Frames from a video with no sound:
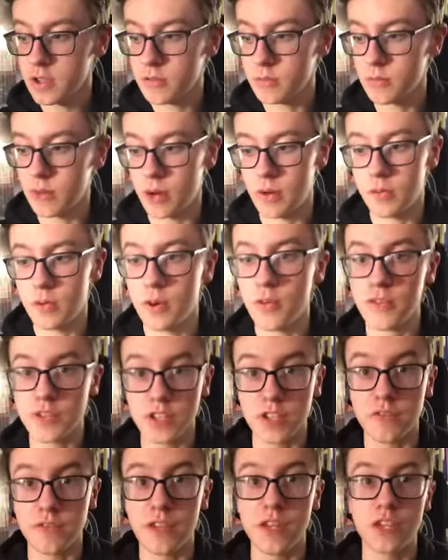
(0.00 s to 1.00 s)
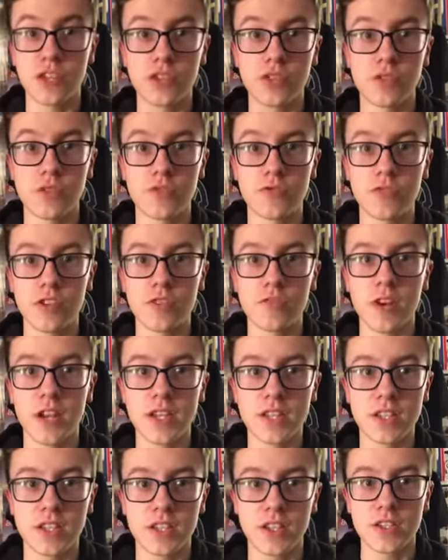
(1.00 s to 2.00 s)
well, obviously finished all three
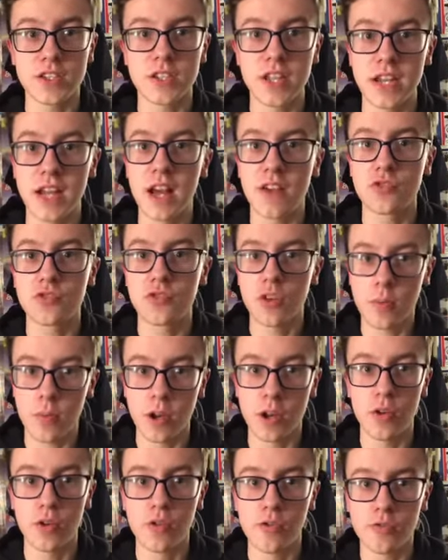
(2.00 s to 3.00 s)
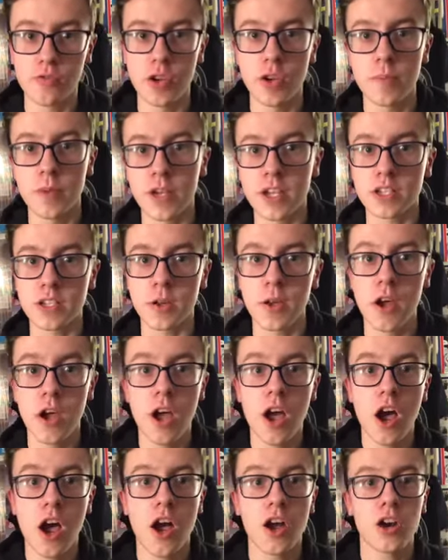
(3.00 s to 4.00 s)
races and stayed out of trouble in all three, because
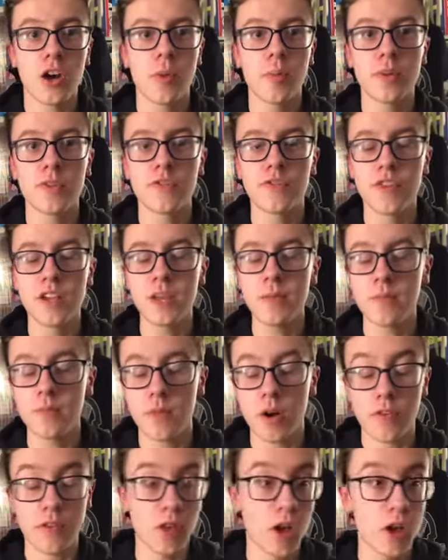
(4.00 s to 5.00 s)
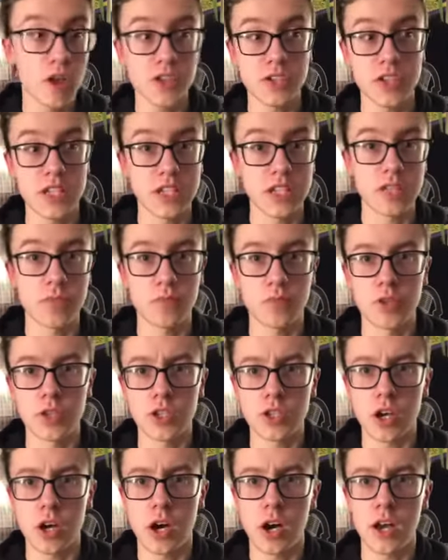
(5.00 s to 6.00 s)
a common theme of last season
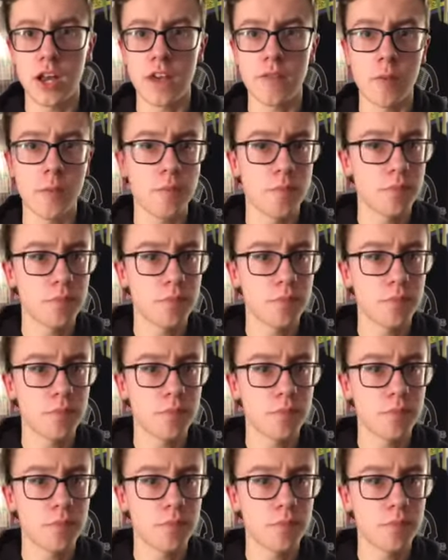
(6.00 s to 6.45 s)
was I'd have a,